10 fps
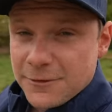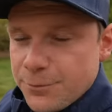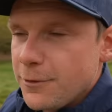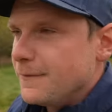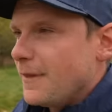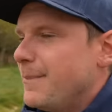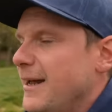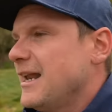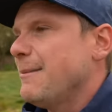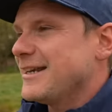have proven that the
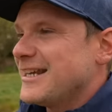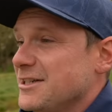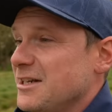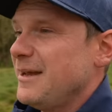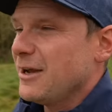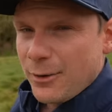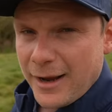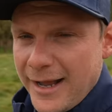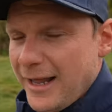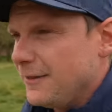pandemic's actually been
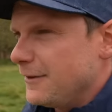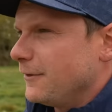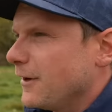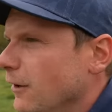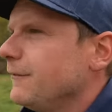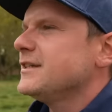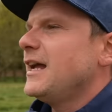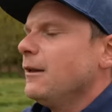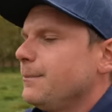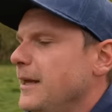quite healthy for golf. It's
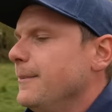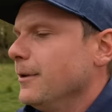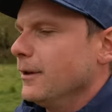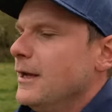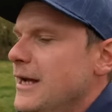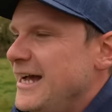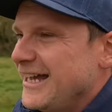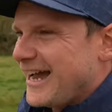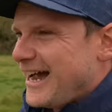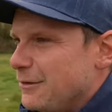helped people
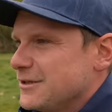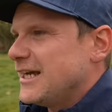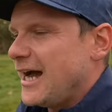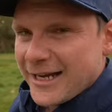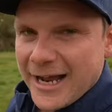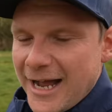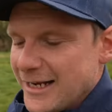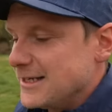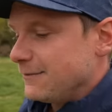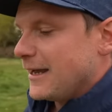get outside, get
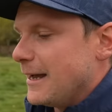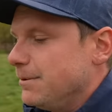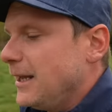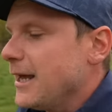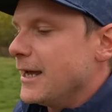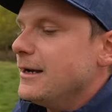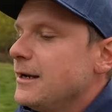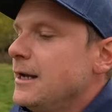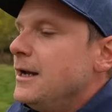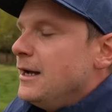active and get playing.
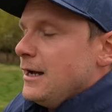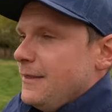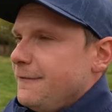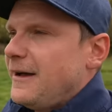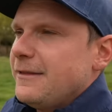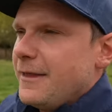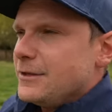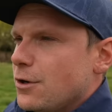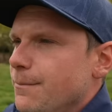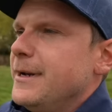And the fact that these
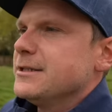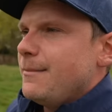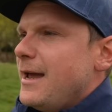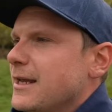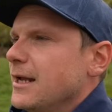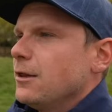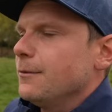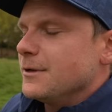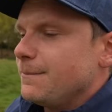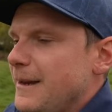companies are making
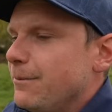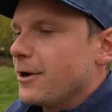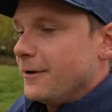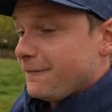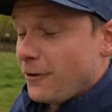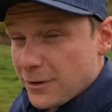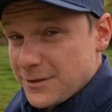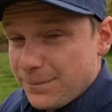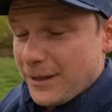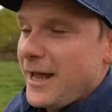clubs that people can afford
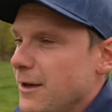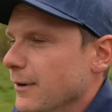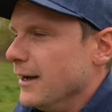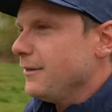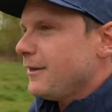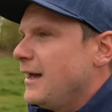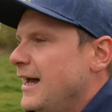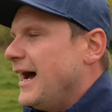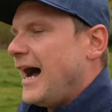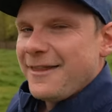to play with,
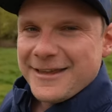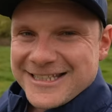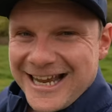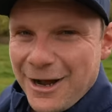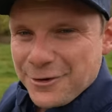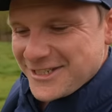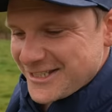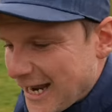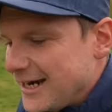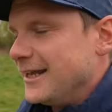I think is
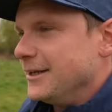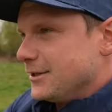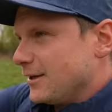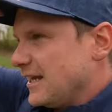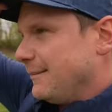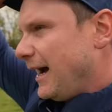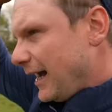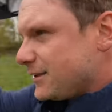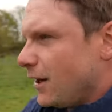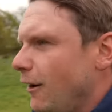outstanding. So I'll take my
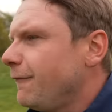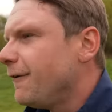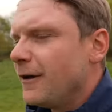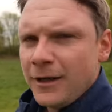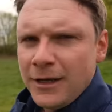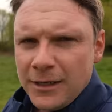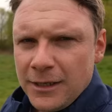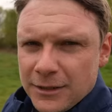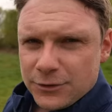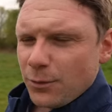hat off
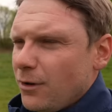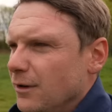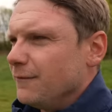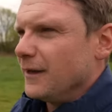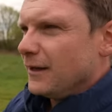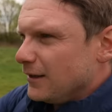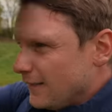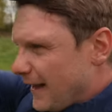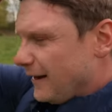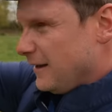to all of you
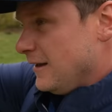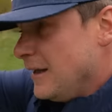and then